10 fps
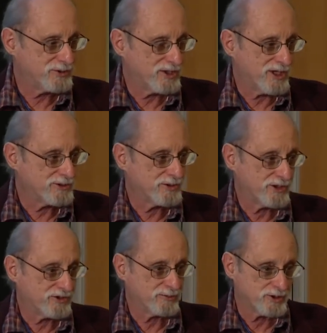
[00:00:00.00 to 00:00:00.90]
to a
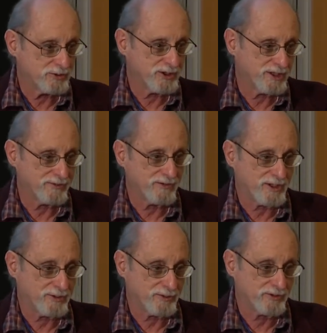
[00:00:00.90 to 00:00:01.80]
contradiction between hidden
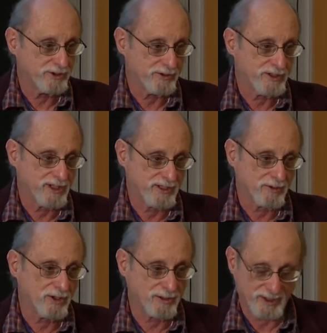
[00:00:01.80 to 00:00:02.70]
variable theory and
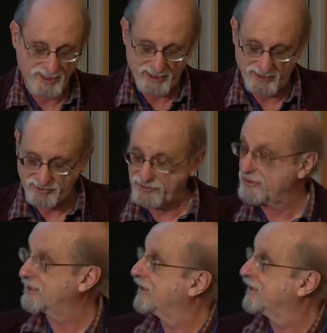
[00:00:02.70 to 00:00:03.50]
quantum mechanics.